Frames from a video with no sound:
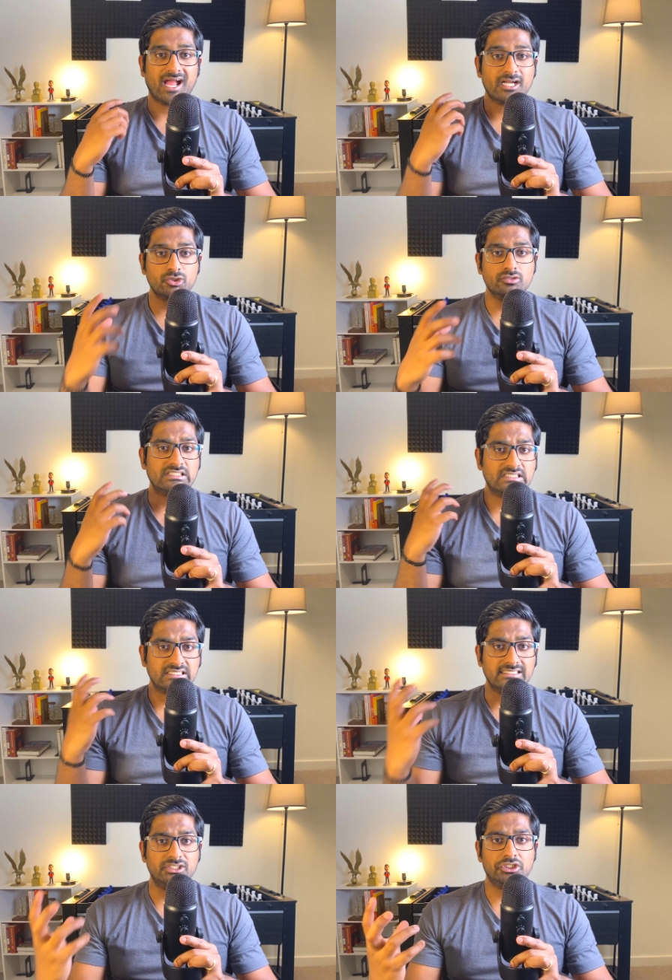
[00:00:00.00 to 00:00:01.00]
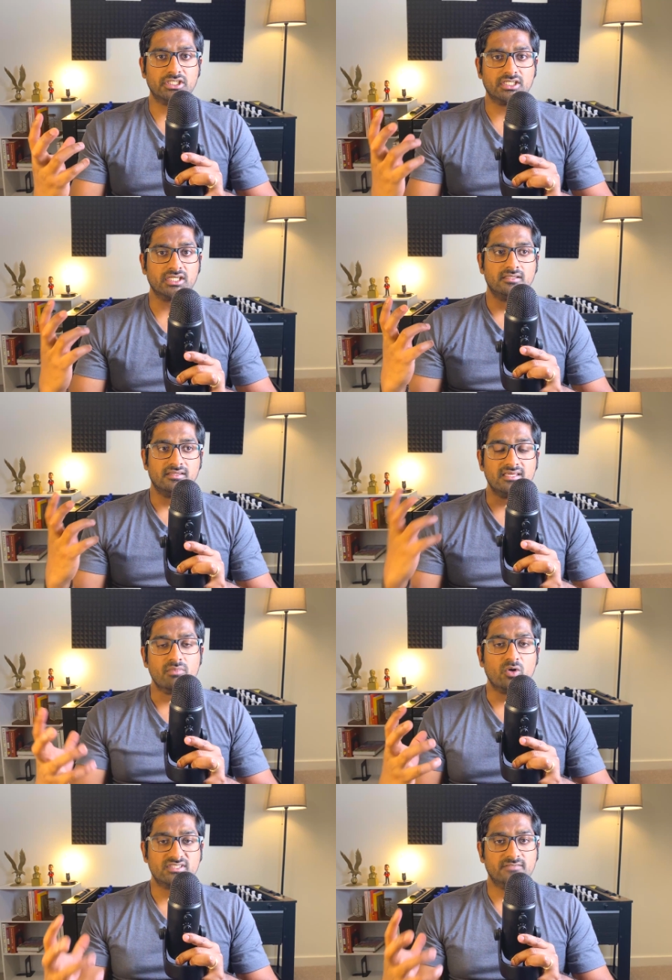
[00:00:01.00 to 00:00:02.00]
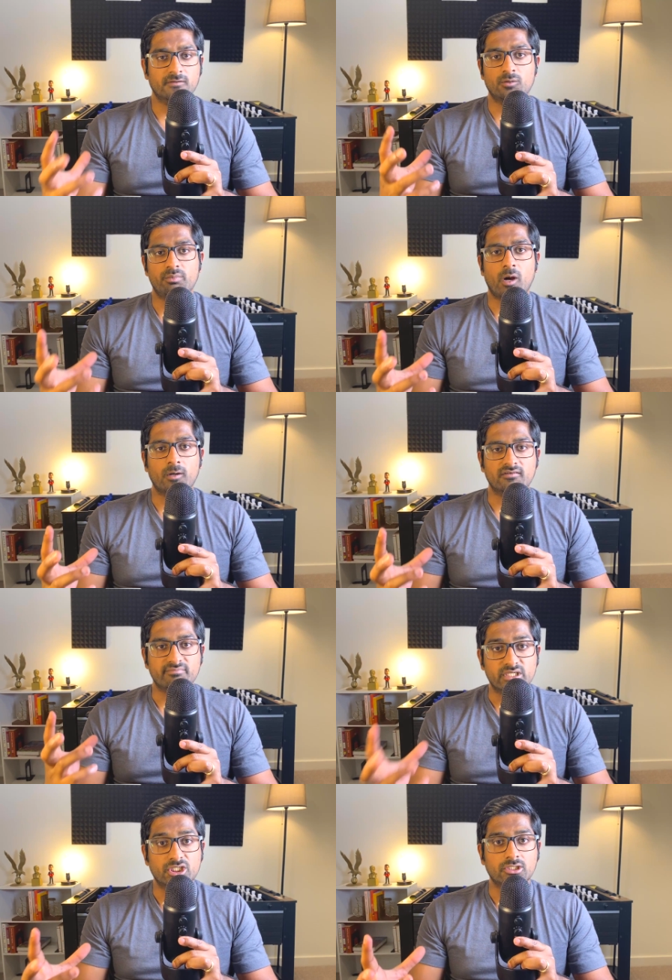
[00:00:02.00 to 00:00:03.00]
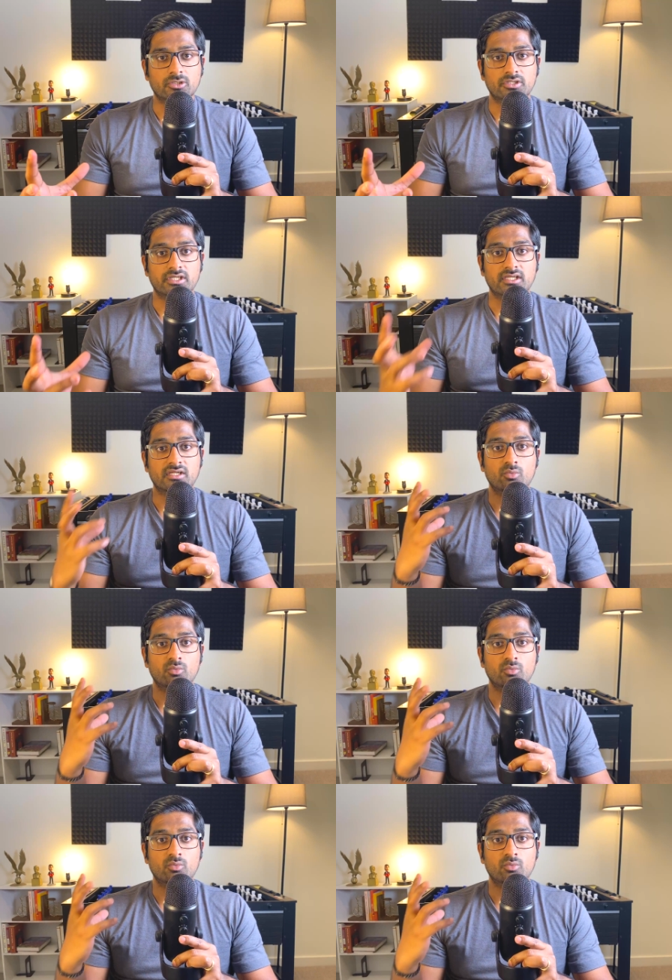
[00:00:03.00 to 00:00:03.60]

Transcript: actually teaching the most difficult part of machine learning,